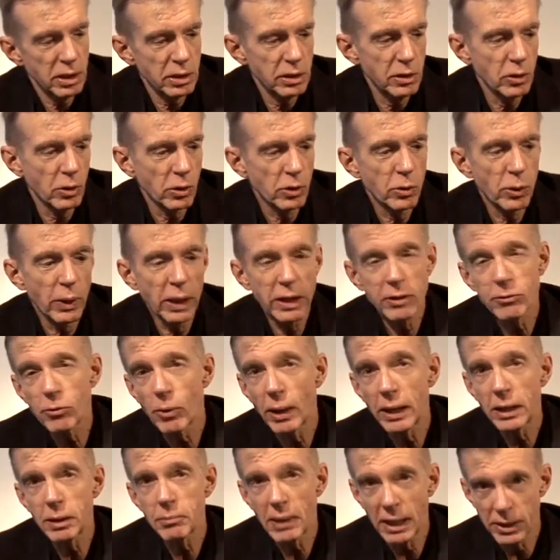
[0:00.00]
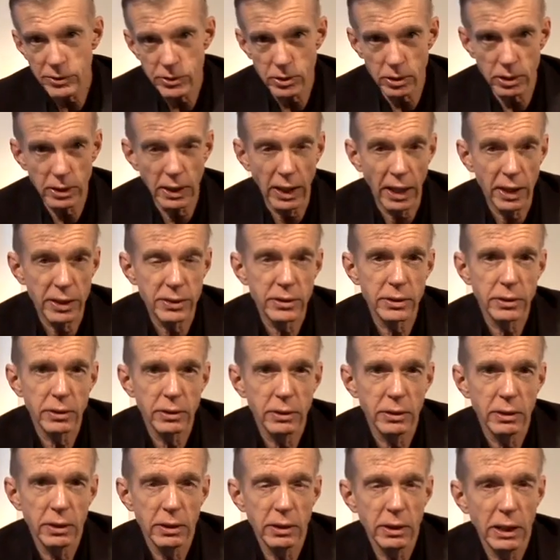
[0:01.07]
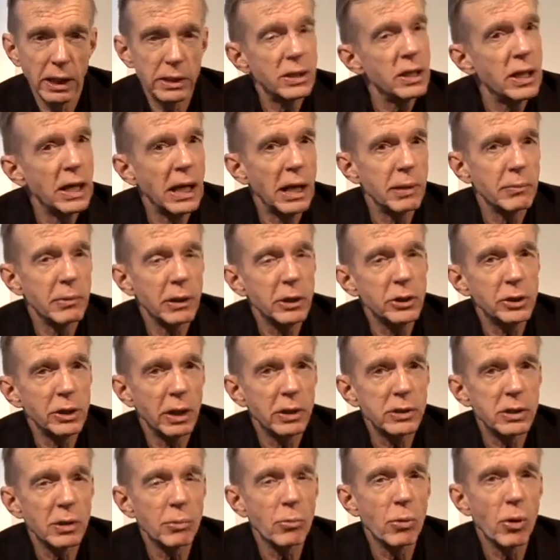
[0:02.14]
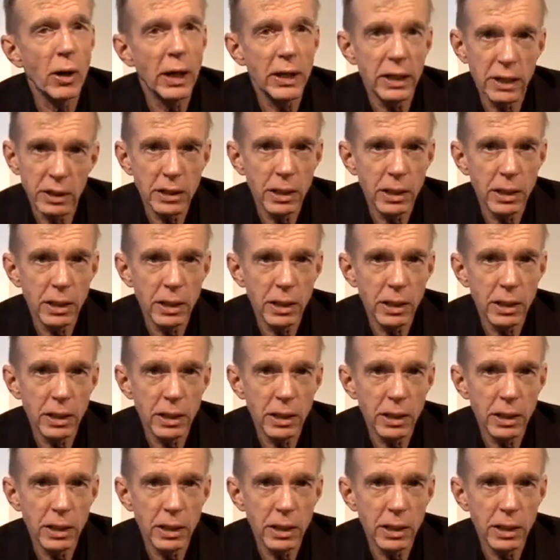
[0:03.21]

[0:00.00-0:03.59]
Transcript: Your Creative Writing Masterclass. And today I'm going to share some writing